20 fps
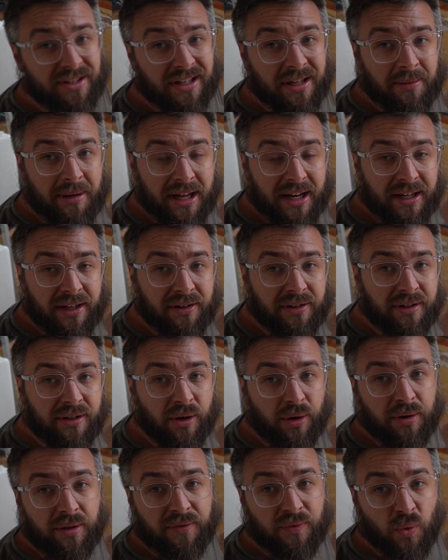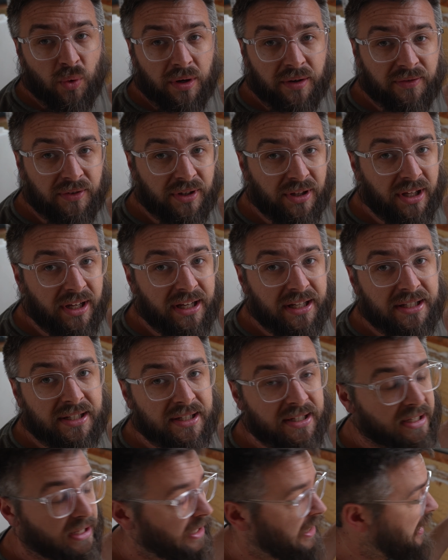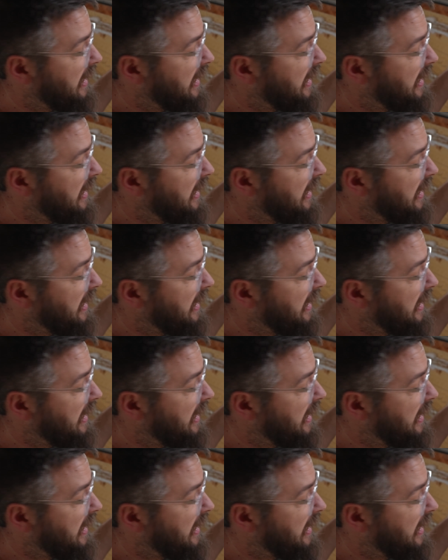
that come out of here that go to the 4 different lights,